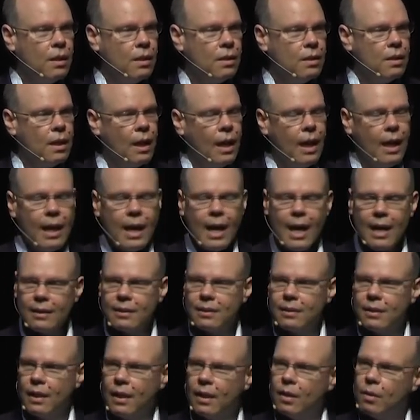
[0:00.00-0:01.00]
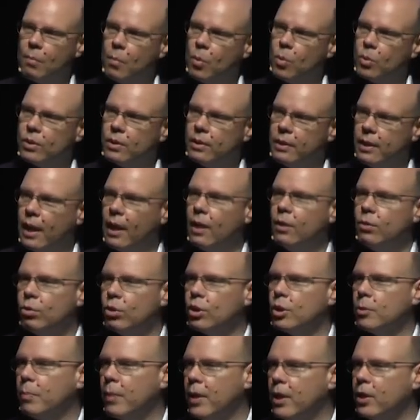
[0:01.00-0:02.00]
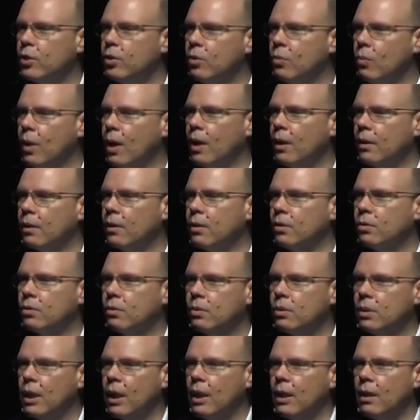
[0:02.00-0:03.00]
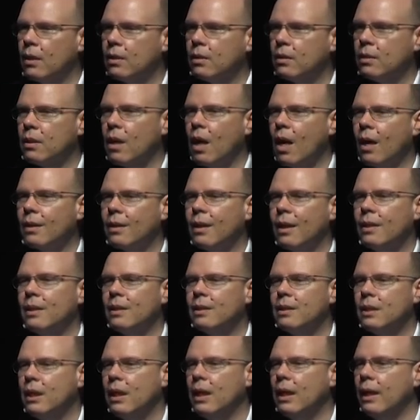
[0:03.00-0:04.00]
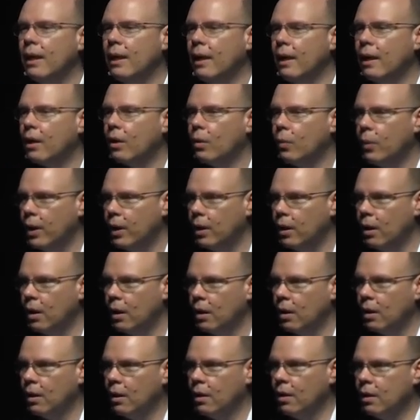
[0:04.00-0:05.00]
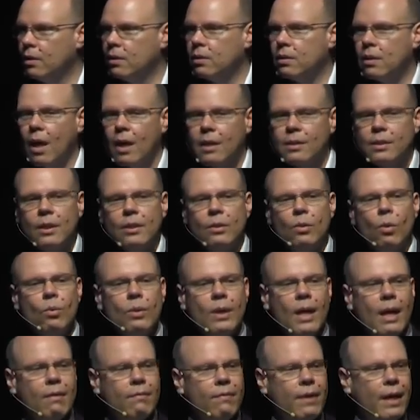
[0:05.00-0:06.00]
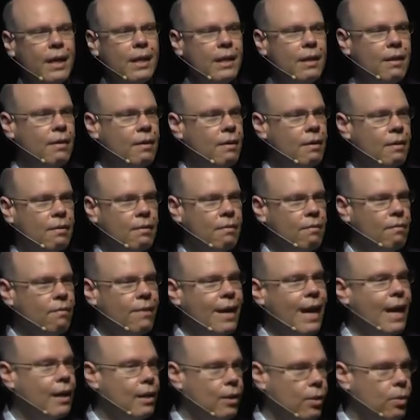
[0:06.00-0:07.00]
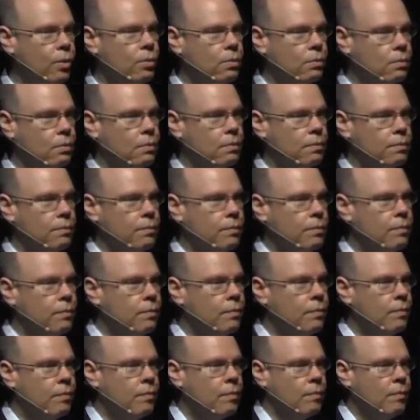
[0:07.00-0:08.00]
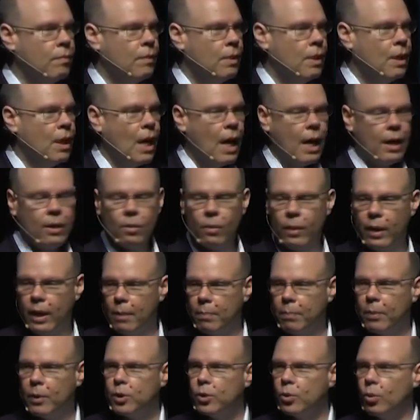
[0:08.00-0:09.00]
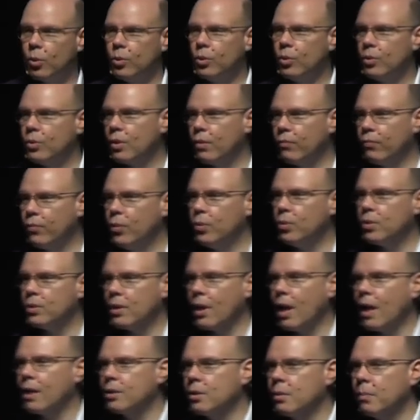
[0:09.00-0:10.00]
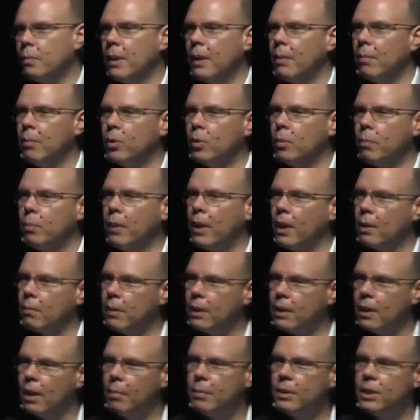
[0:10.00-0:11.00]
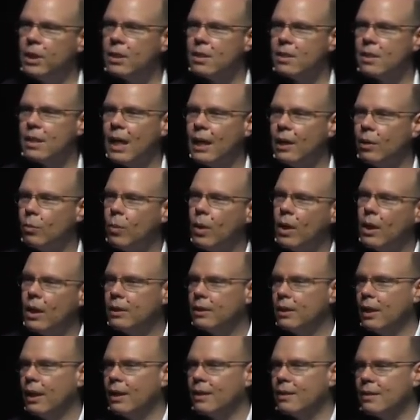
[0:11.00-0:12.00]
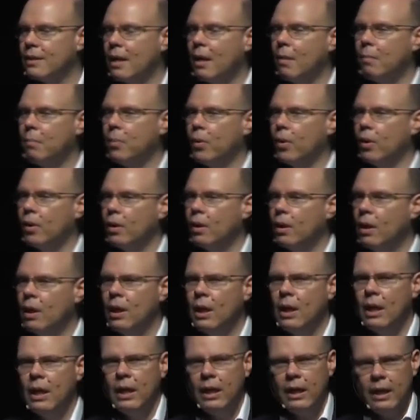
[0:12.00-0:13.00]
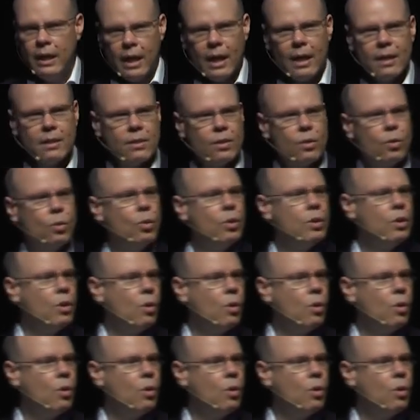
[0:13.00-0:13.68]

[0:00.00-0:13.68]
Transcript: the last thing and most dangerous place you want is to stay in a stock that is illiquid, stocks that don't have any value. I know April showed you a few stocks to be able to pick, but let me just cite one as an example. Yes, good